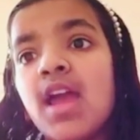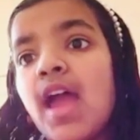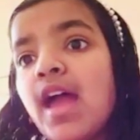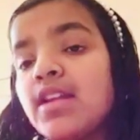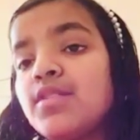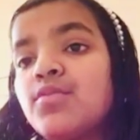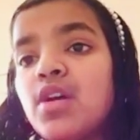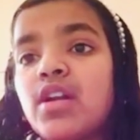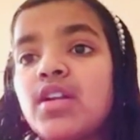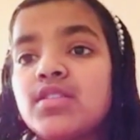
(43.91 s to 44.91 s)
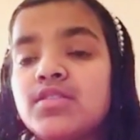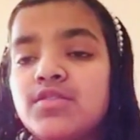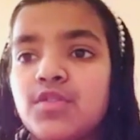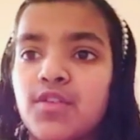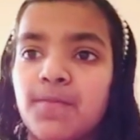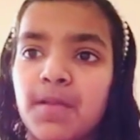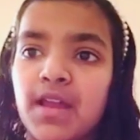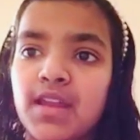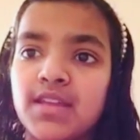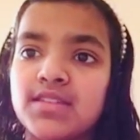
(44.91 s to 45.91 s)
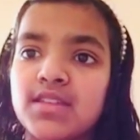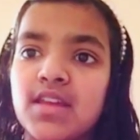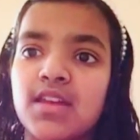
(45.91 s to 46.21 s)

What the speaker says: and what are dwarf planets.